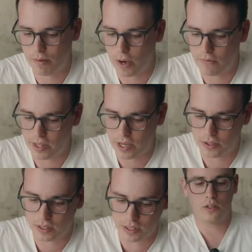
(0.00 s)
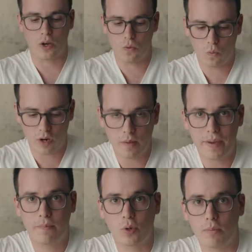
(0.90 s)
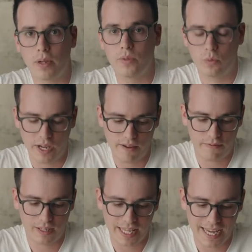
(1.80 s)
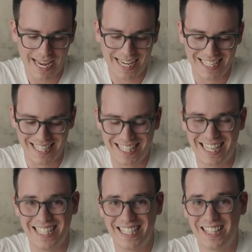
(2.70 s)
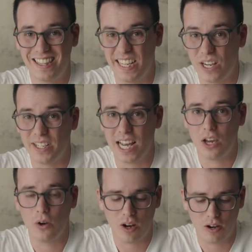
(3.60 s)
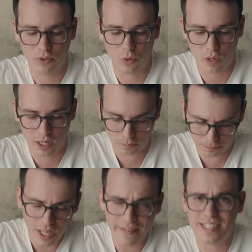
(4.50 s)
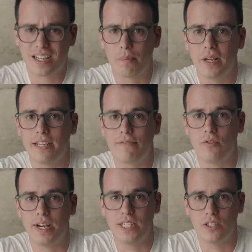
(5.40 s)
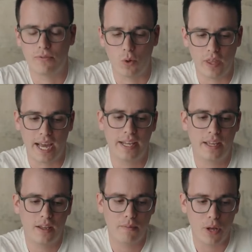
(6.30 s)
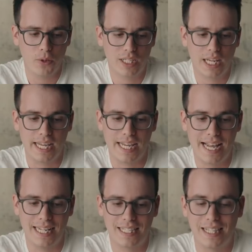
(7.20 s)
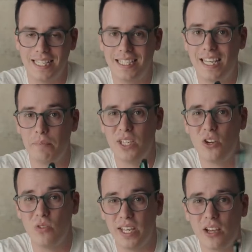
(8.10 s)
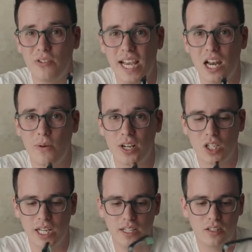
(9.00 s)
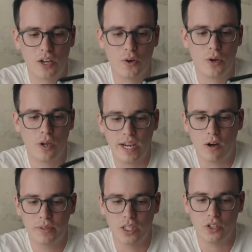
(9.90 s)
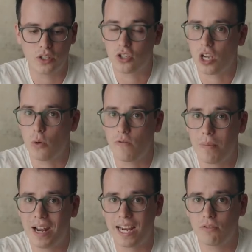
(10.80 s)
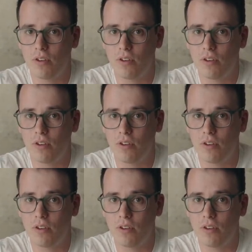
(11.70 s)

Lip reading: for both of those. So one of the big problems with clear cases is they go yellow after a while, and there's a couple of different reasons for that. Mostly it's the TPU that goes yellow actually. So we opted to just go with a black